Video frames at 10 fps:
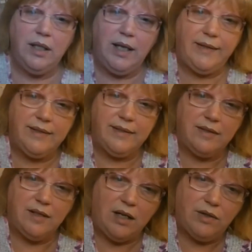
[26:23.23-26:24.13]
And this is
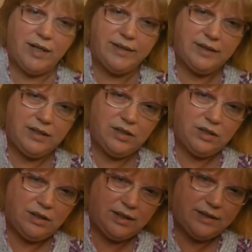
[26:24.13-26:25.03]
not cross stitch.
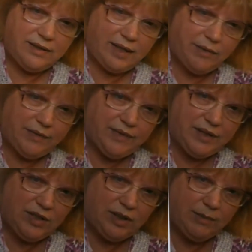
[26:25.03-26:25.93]
It's decorative
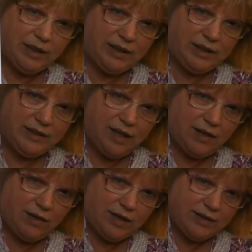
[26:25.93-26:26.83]
stitching, but it is not
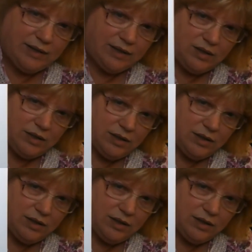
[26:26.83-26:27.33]
cross stitch.